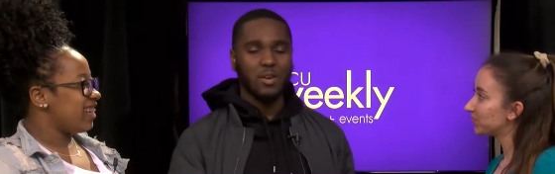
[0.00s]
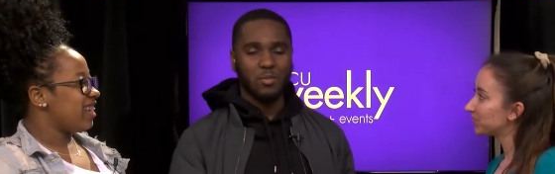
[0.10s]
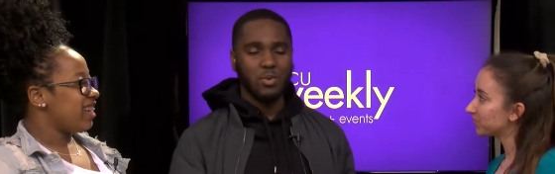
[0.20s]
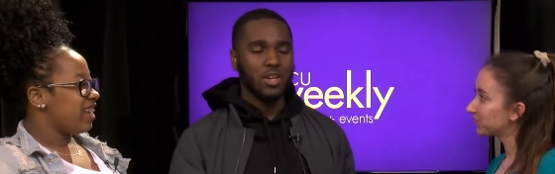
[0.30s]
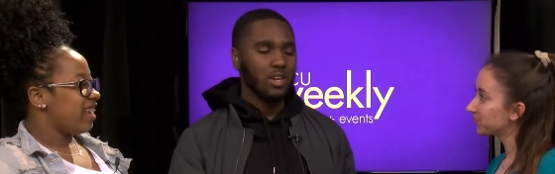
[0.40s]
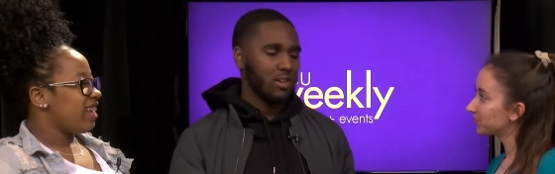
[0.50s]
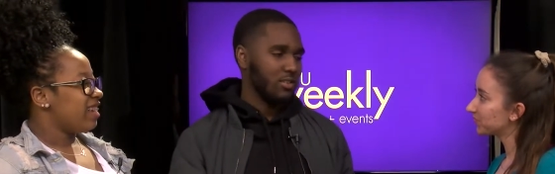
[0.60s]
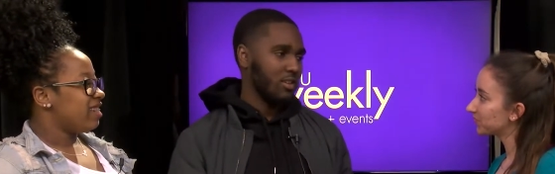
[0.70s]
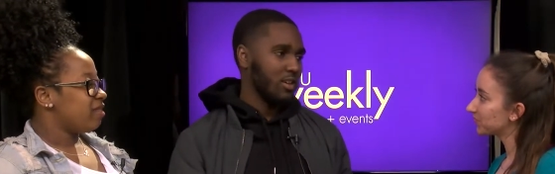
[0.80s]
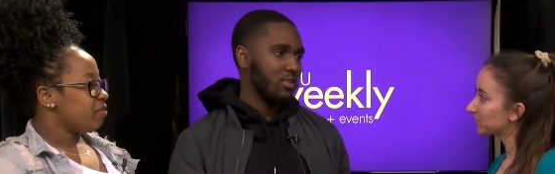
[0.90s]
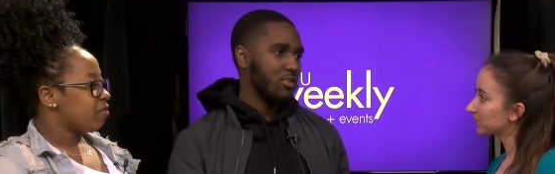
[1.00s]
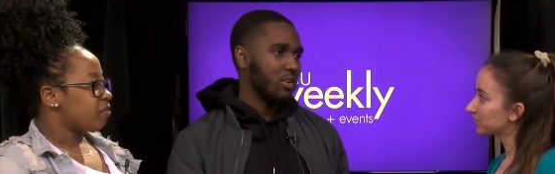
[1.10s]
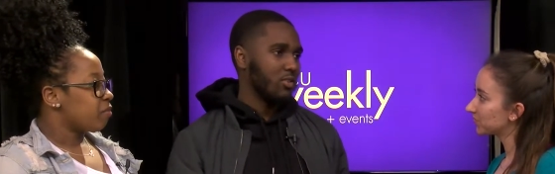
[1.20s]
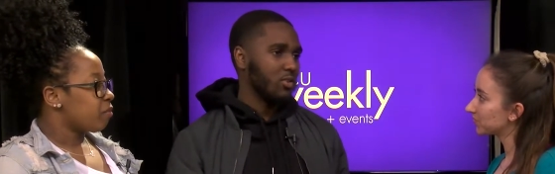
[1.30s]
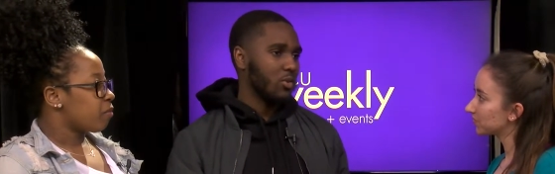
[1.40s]
Speaker 1: But yeah, it's
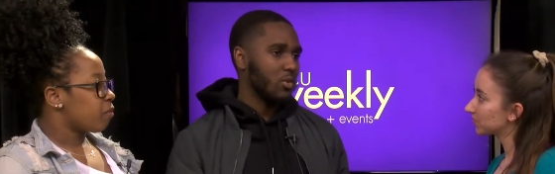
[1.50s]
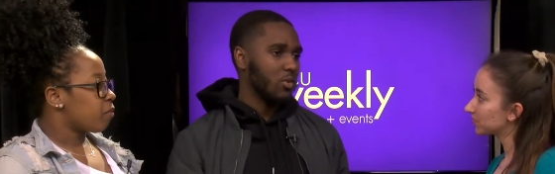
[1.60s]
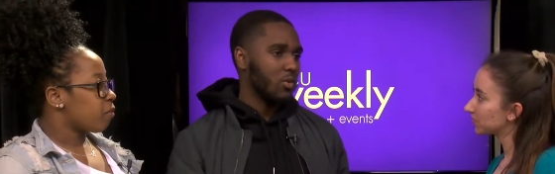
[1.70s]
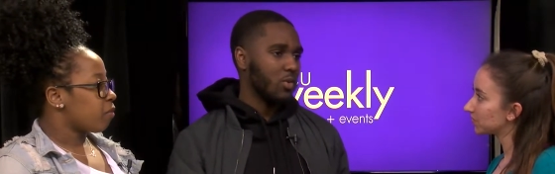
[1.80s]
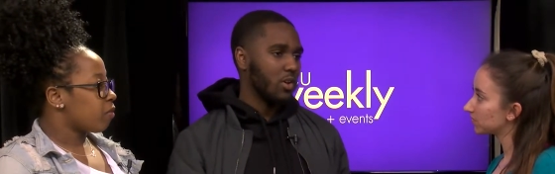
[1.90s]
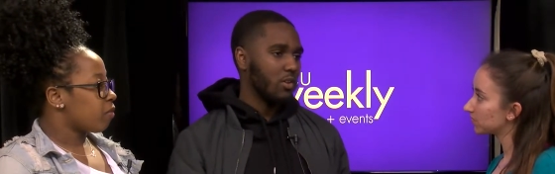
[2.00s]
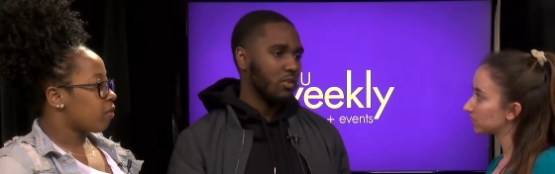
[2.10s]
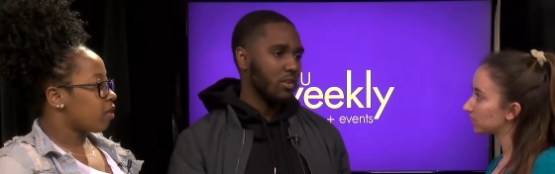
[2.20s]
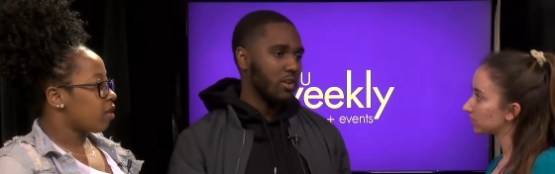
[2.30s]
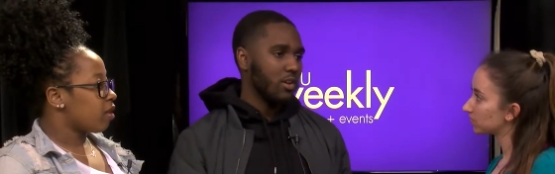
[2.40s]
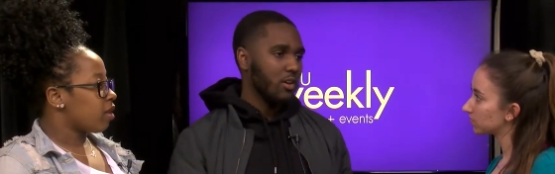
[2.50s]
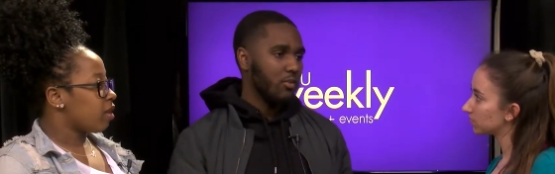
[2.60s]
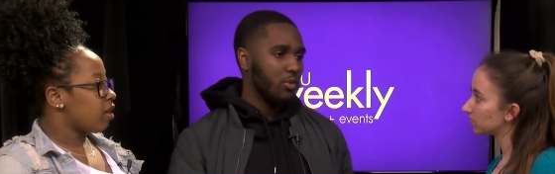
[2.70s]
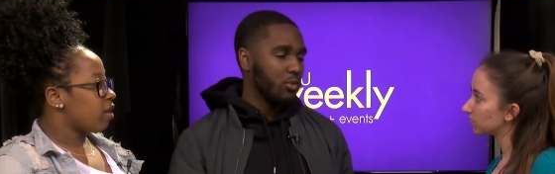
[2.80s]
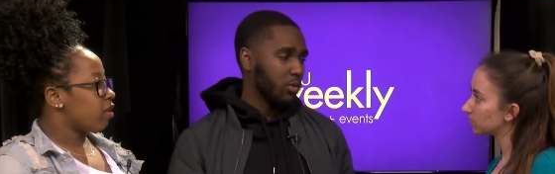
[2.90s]
also on
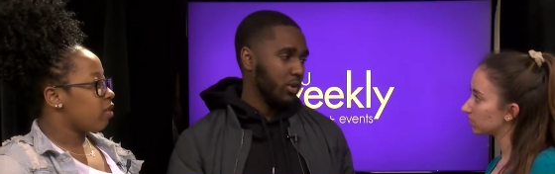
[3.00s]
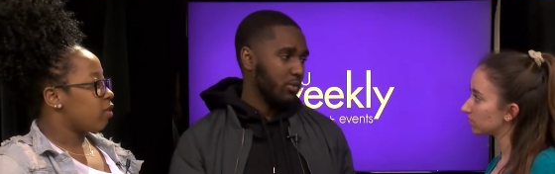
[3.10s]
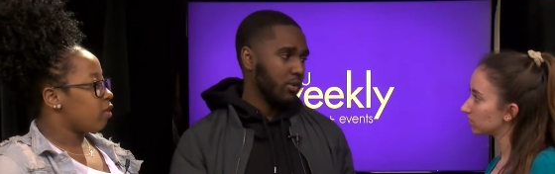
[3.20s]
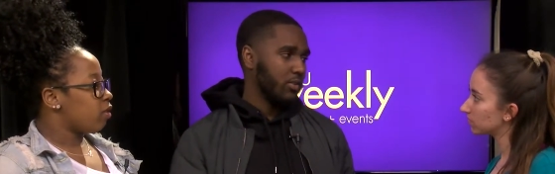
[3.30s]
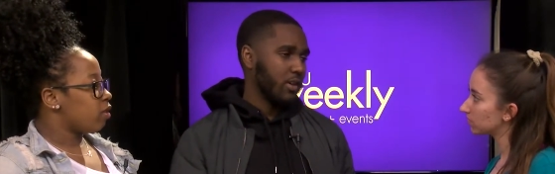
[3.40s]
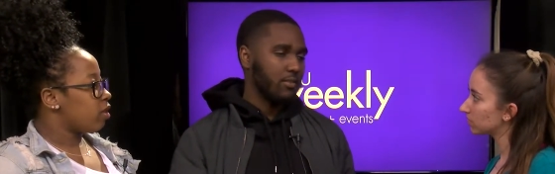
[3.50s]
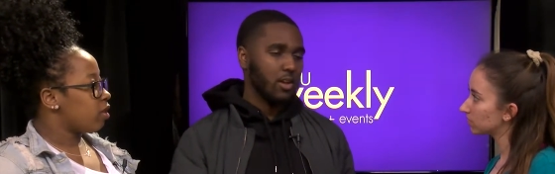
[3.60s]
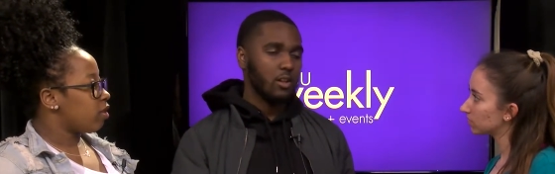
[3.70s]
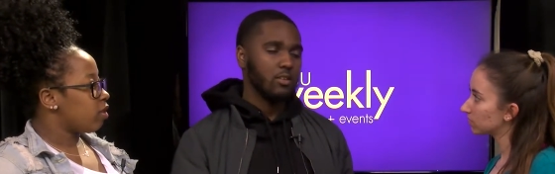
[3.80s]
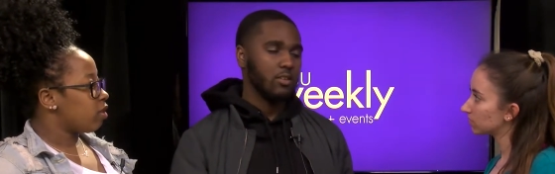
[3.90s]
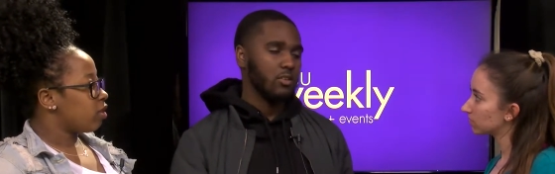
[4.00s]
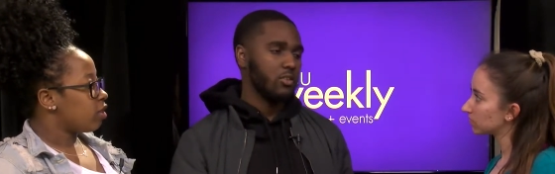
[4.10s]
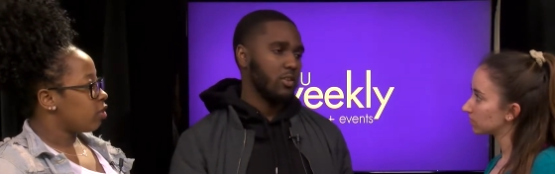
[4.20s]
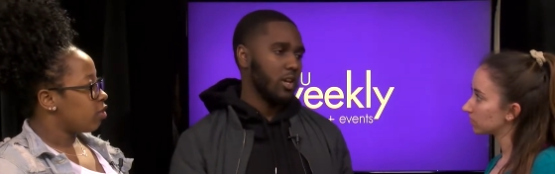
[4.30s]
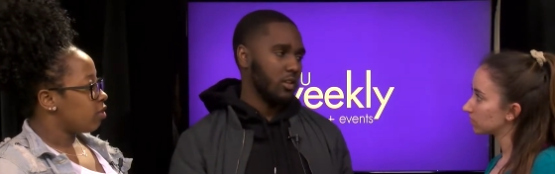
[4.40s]
424 South Darlington
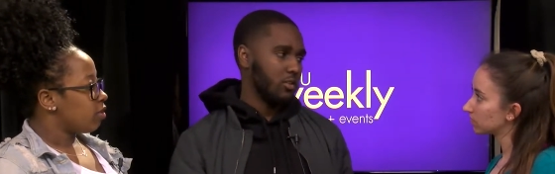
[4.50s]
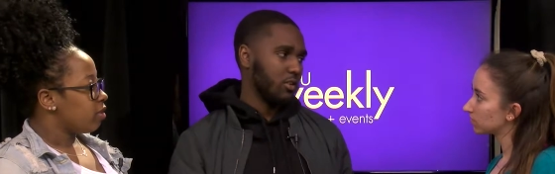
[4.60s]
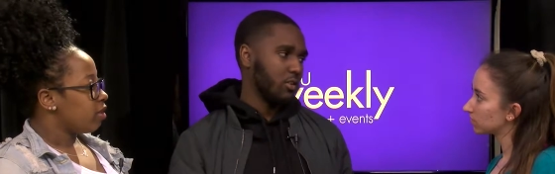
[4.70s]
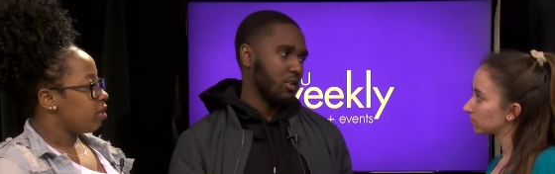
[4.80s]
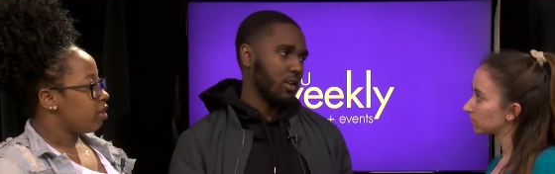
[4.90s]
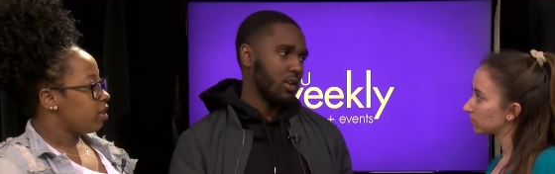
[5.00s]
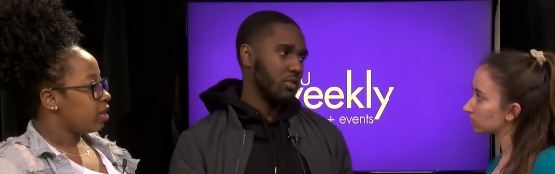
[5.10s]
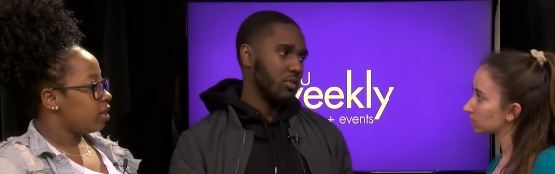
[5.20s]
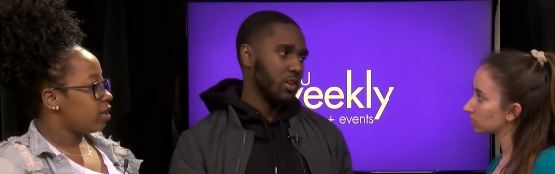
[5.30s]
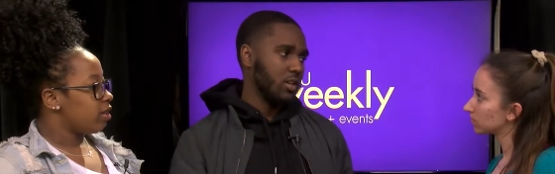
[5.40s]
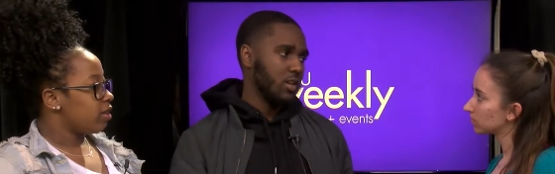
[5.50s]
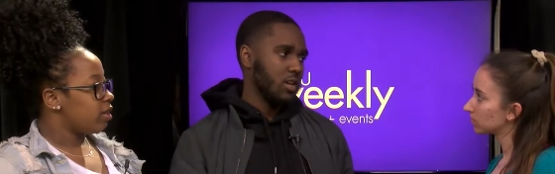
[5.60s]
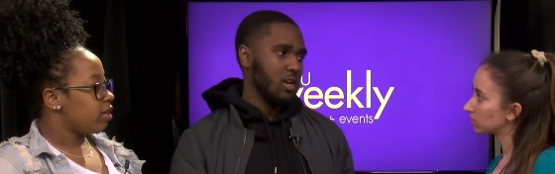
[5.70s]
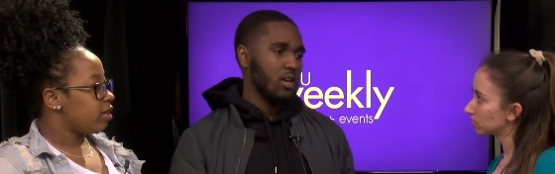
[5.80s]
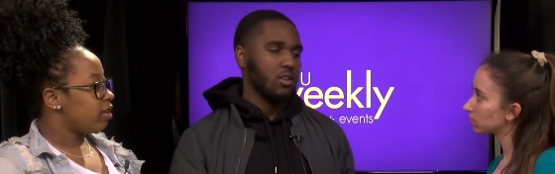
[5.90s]
Street at the Church of the Nazarene.
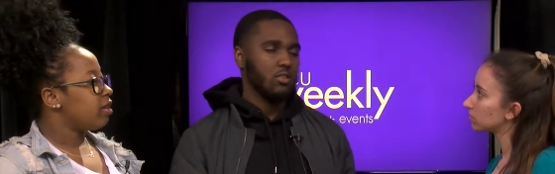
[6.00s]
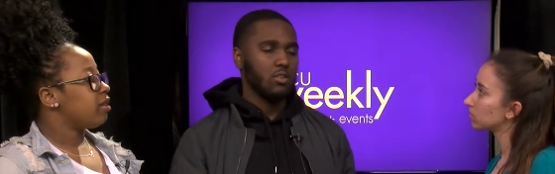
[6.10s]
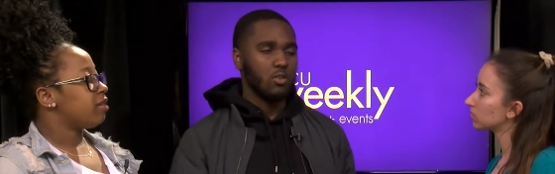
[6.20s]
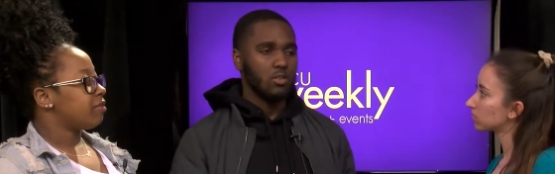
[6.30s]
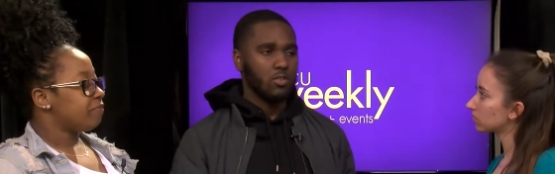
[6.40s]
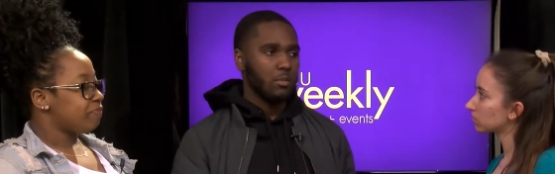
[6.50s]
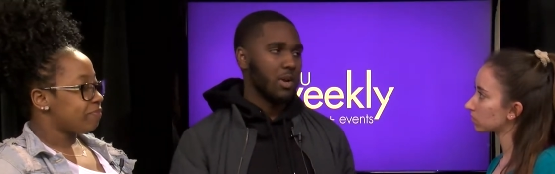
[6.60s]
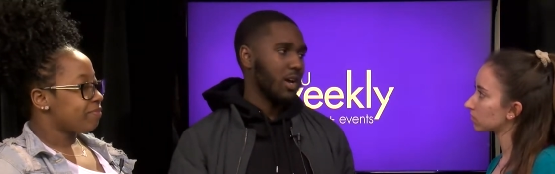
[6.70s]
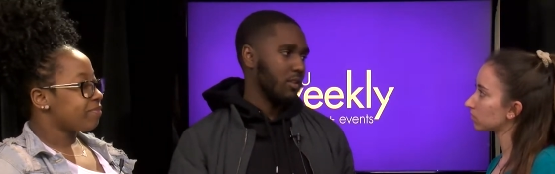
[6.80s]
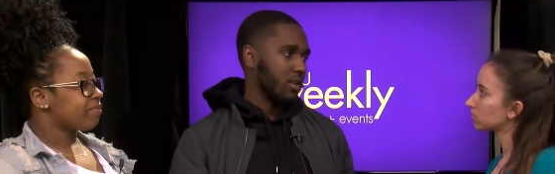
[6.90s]
So it's right behind